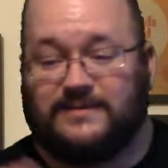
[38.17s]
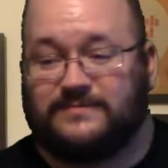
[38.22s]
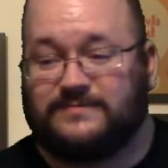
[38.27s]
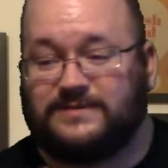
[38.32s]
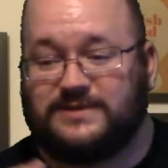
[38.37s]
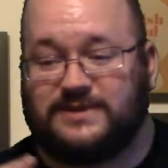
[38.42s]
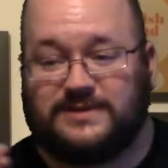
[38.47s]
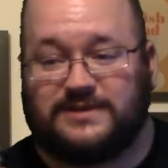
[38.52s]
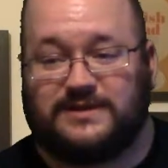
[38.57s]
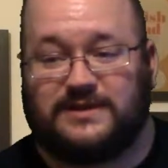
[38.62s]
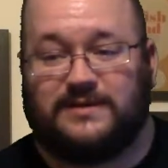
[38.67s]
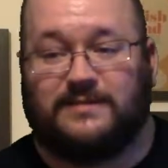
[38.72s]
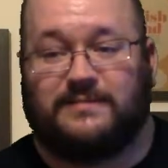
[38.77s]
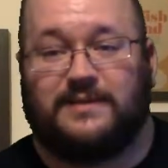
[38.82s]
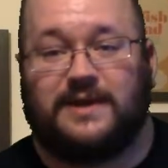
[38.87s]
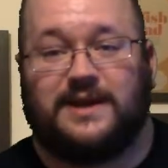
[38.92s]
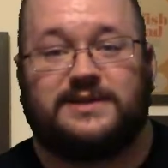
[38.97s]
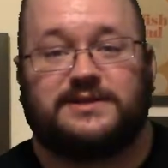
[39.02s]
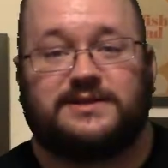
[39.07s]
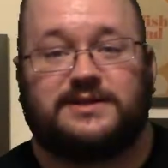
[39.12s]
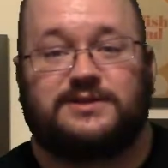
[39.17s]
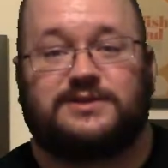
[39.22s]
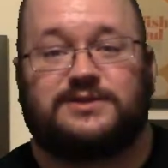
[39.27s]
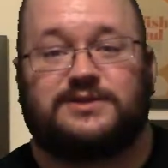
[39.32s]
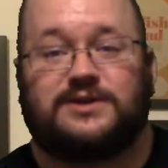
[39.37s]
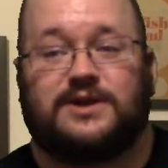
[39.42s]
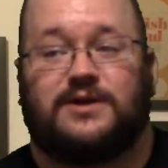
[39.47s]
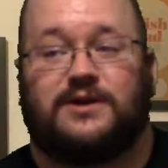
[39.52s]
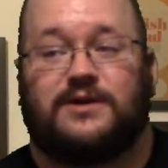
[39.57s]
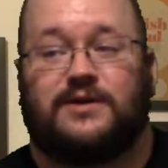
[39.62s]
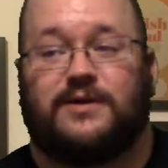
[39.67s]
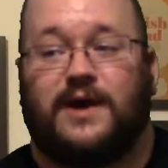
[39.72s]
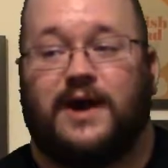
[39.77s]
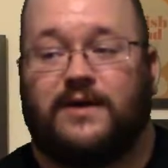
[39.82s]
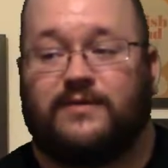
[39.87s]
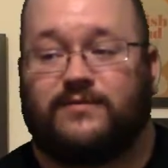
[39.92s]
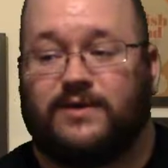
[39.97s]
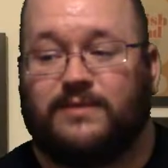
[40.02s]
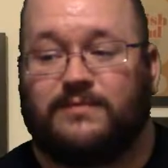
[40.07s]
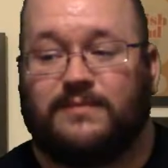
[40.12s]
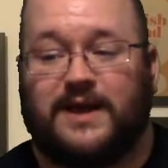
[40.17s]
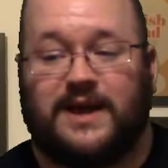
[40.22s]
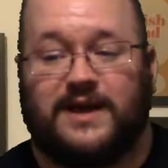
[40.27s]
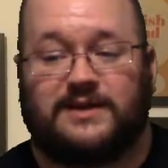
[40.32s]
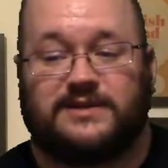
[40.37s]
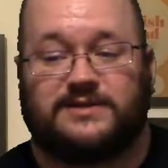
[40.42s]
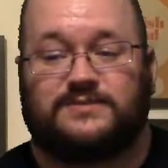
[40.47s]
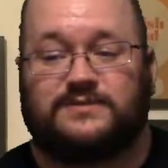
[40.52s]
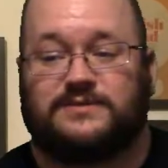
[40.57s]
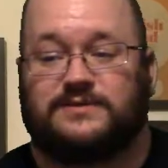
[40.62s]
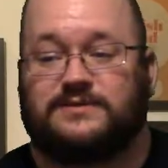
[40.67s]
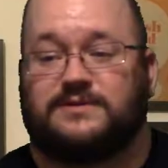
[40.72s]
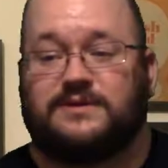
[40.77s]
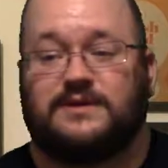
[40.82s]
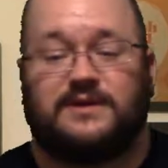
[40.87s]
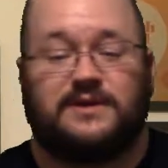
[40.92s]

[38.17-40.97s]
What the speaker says: Just an amazing show. Every match was